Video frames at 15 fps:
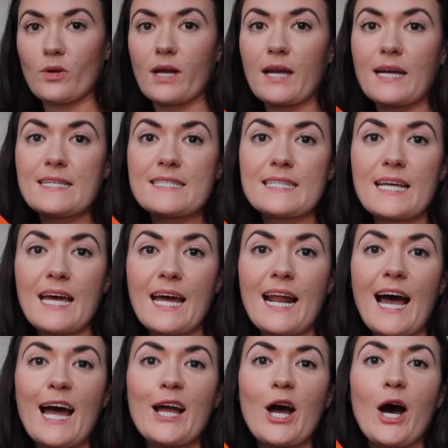Like I said,
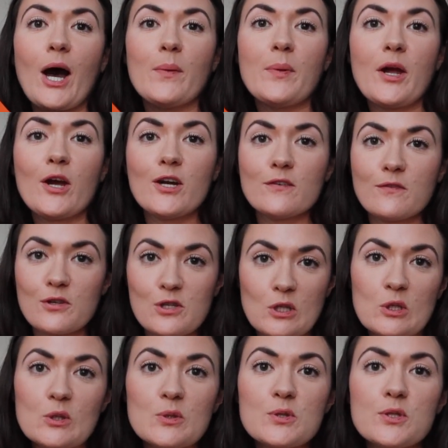I got a pair of
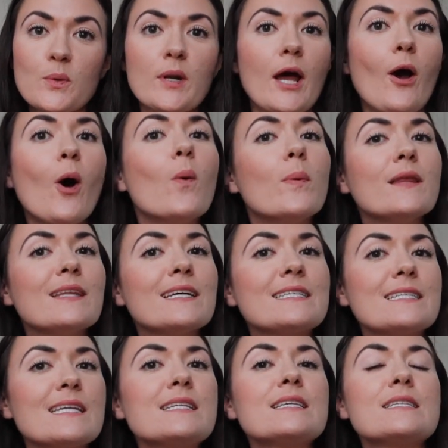shoes, so when I open
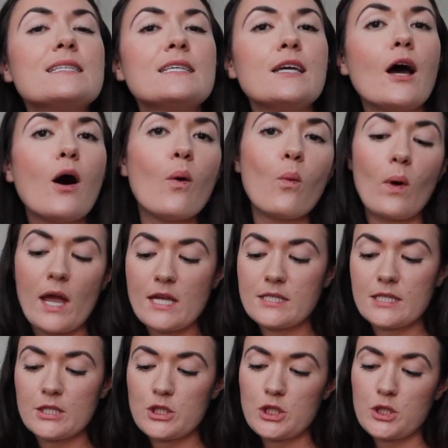this, this is the
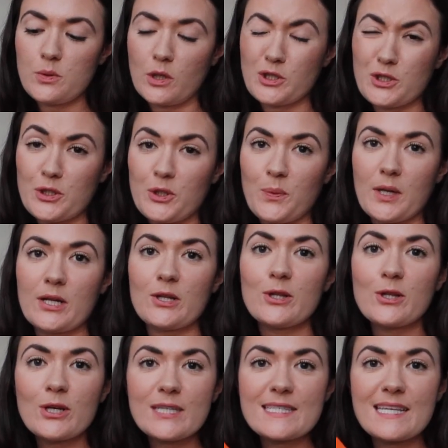Oasis shoe. I'll show you what it
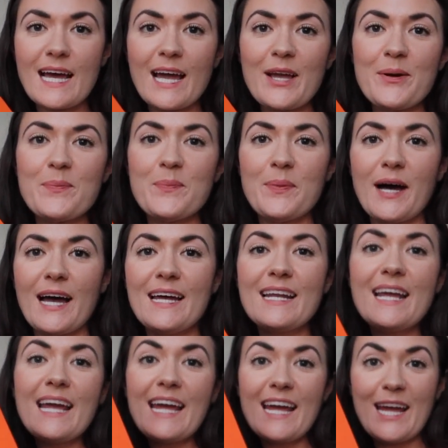looks like, but
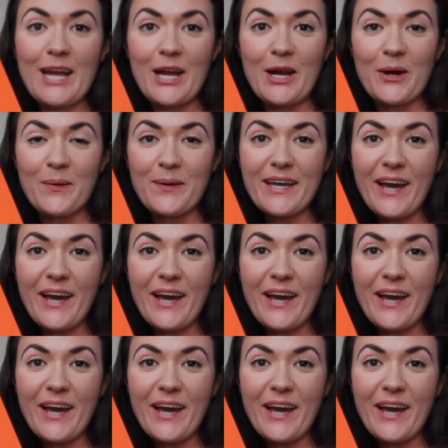here we